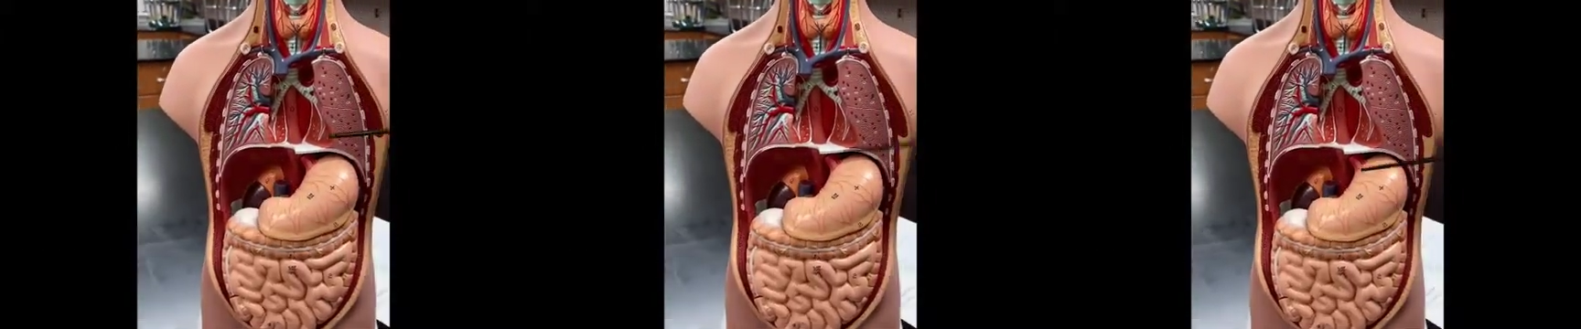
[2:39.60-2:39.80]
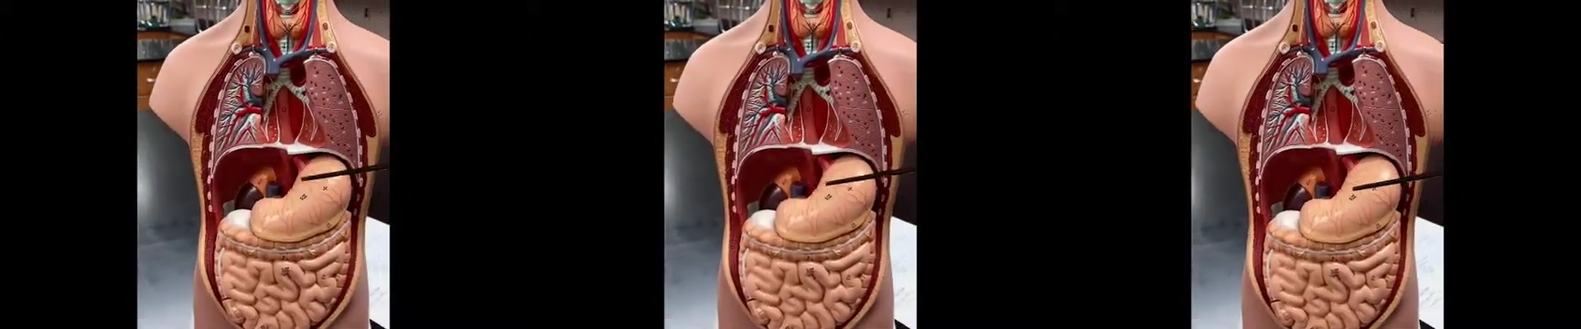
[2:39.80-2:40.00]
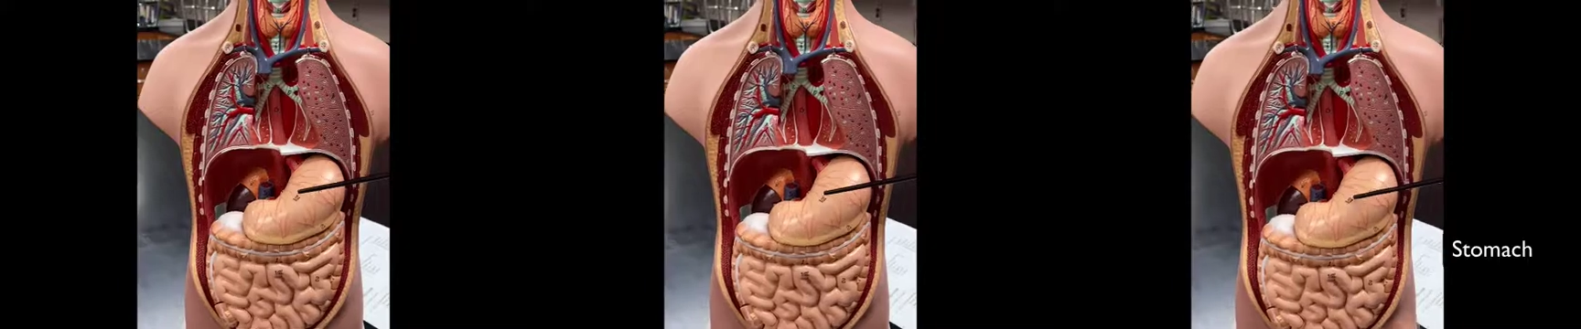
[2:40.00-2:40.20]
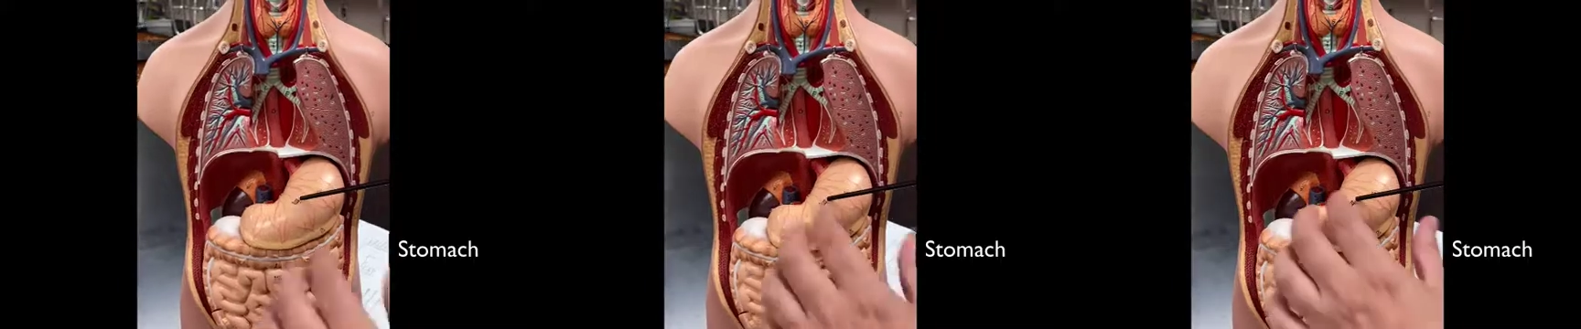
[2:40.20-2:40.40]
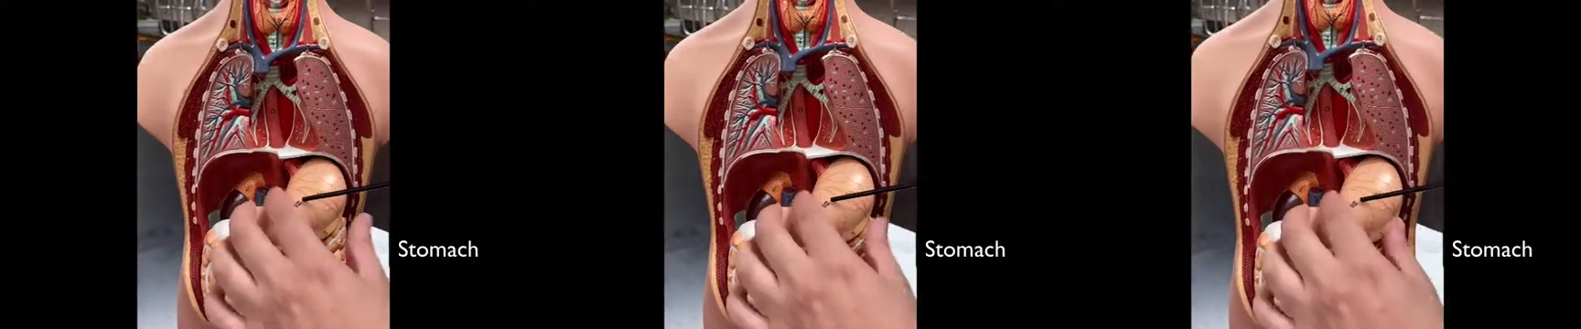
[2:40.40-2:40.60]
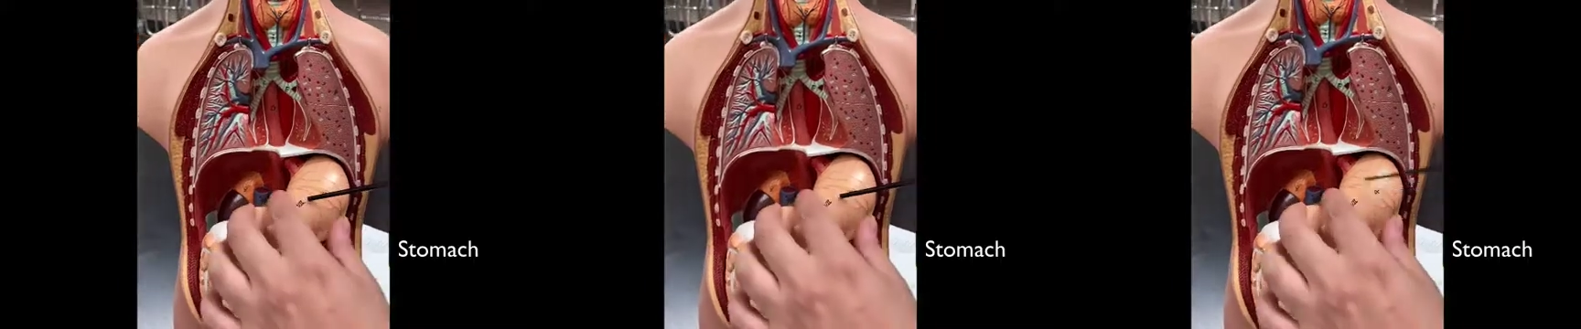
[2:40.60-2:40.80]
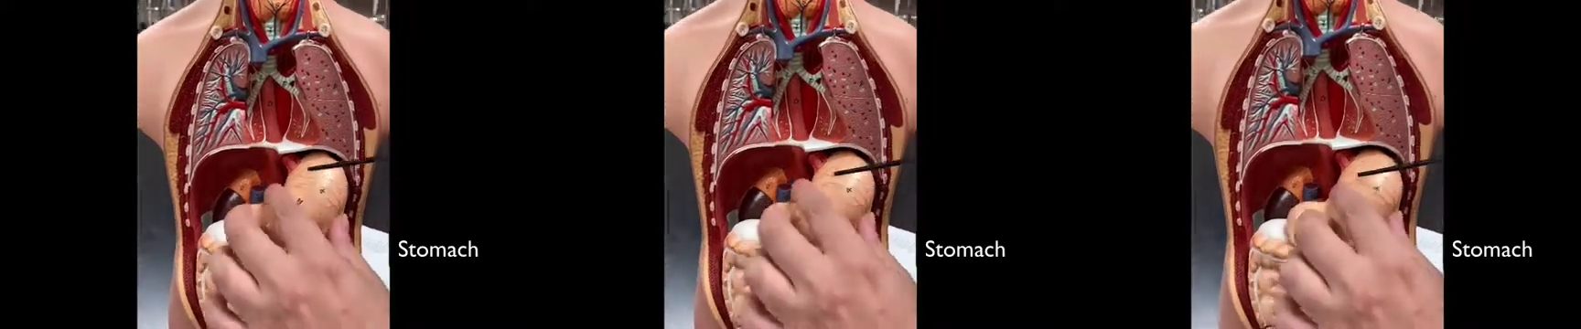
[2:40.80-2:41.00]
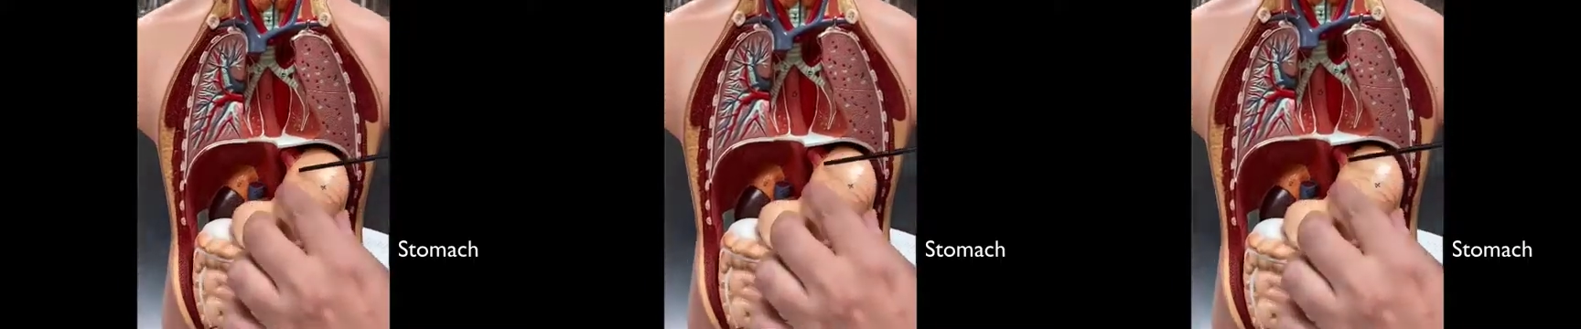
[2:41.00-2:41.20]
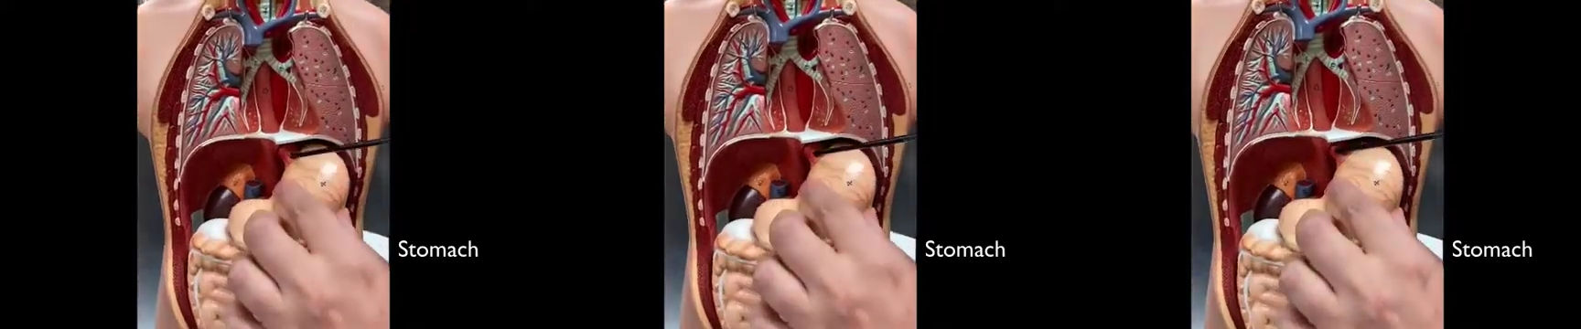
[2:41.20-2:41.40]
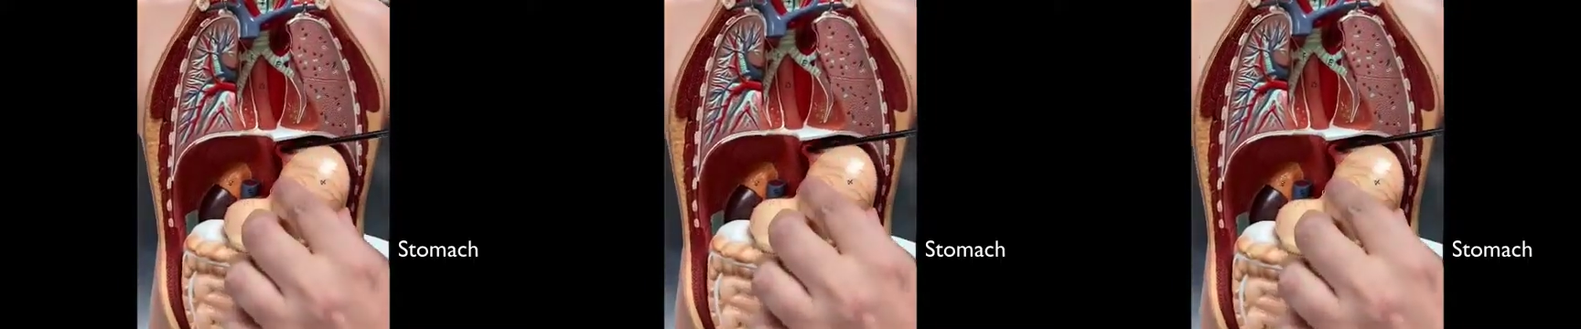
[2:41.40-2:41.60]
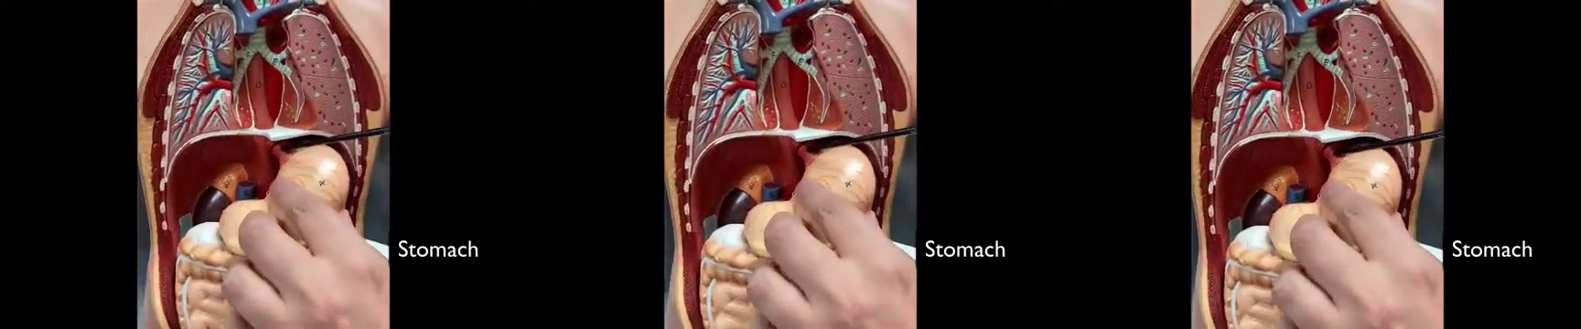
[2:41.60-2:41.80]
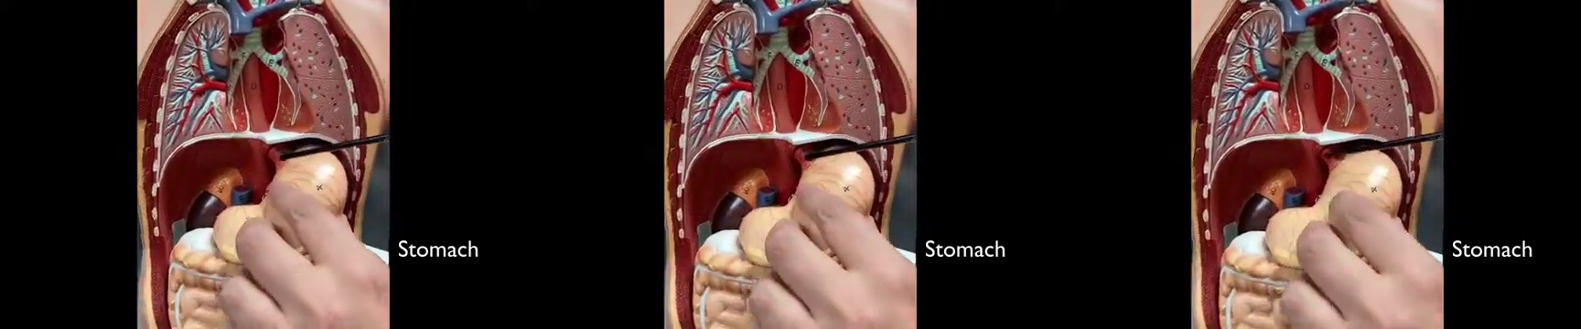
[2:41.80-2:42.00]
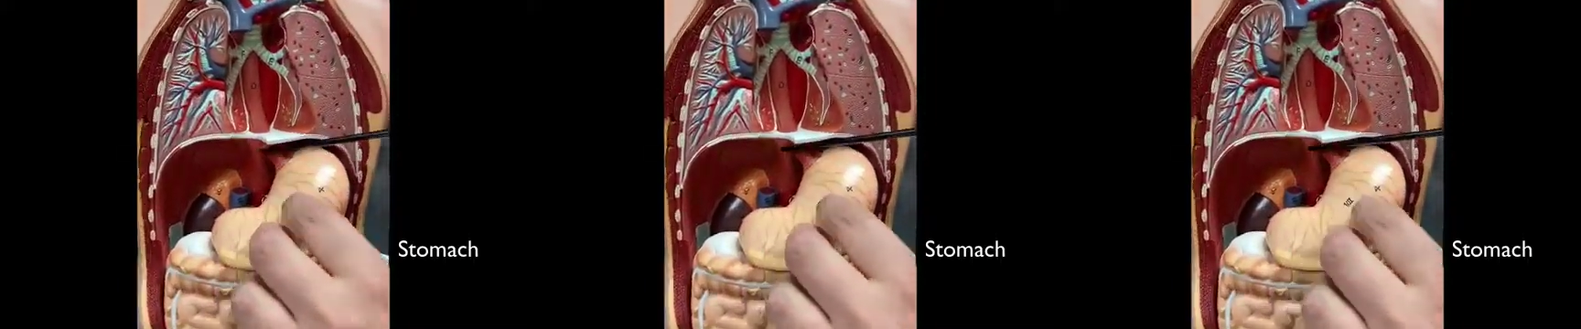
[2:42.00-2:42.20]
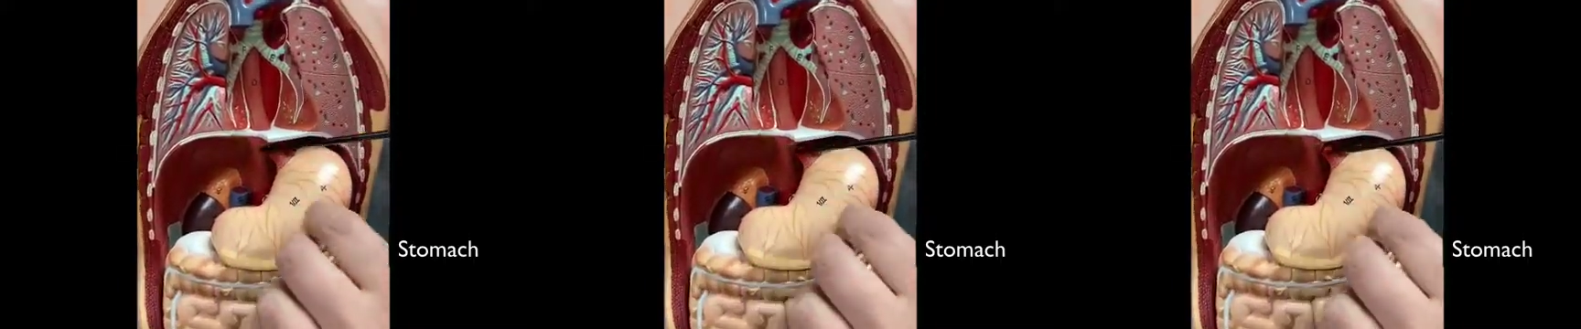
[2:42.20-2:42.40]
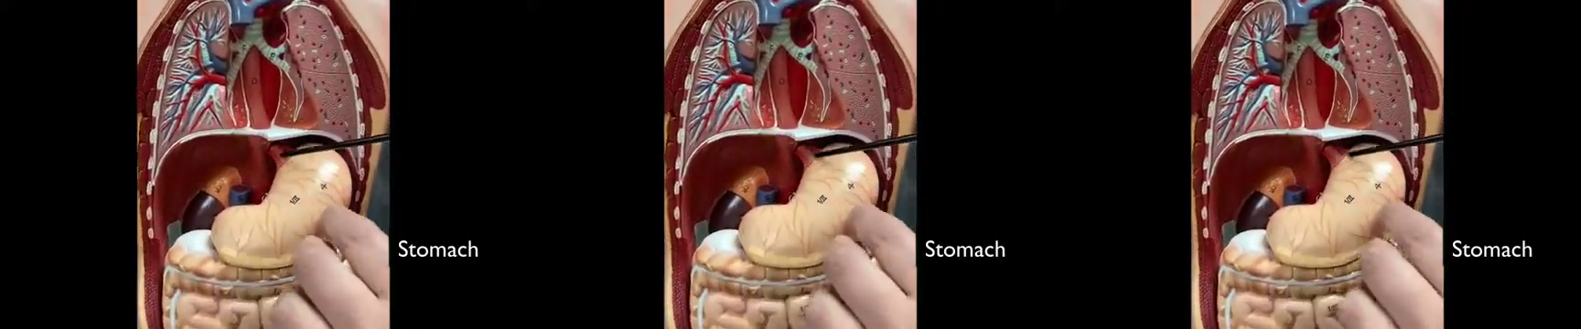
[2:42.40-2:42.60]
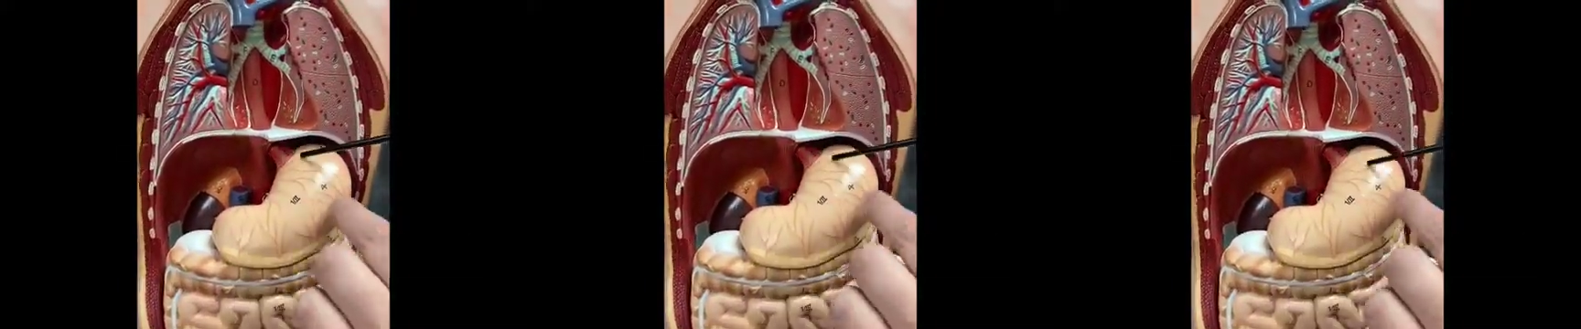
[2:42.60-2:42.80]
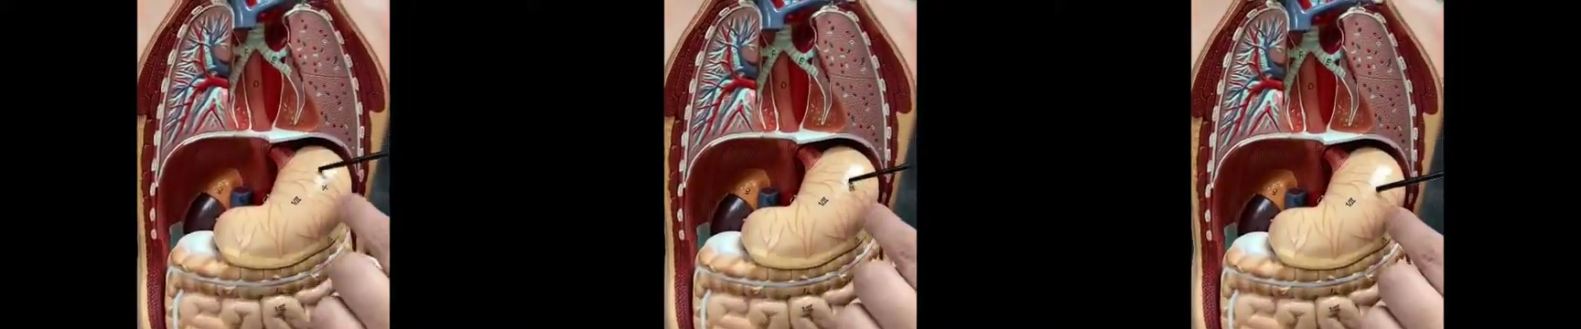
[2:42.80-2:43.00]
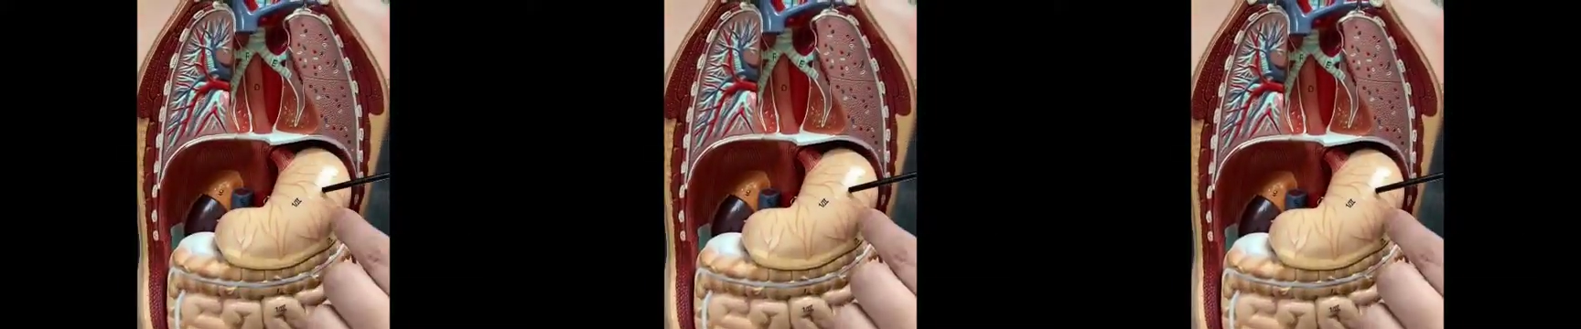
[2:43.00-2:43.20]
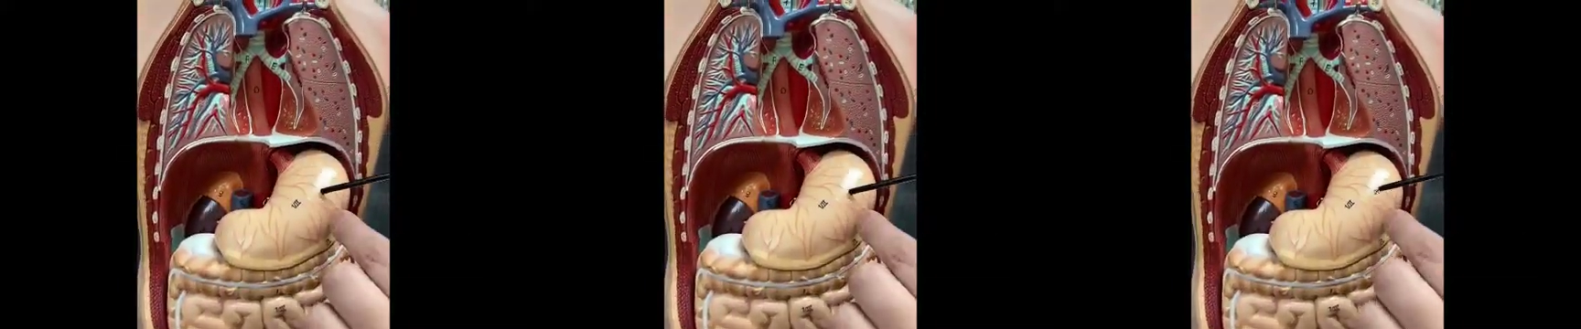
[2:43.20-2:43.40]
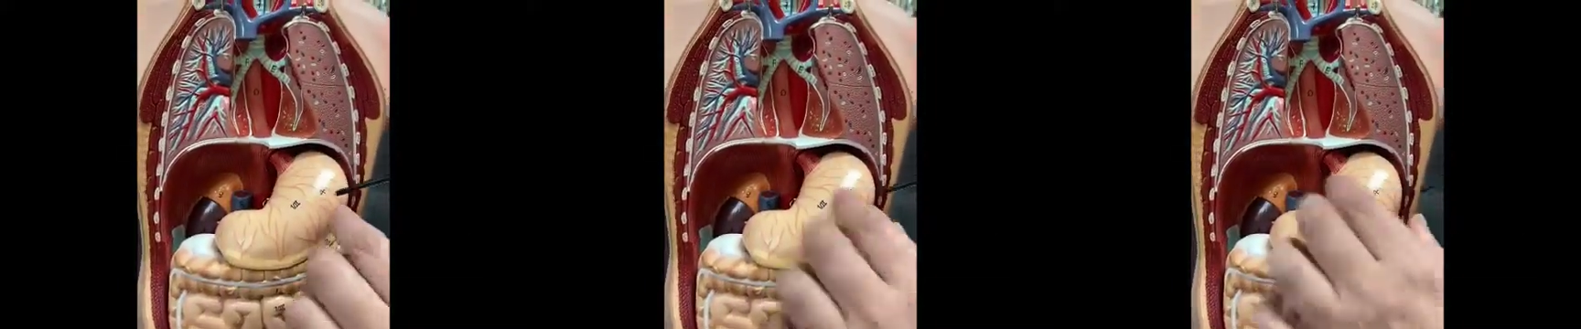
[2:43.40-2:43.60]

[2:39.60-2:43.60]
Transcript: [unreadable: no face in view]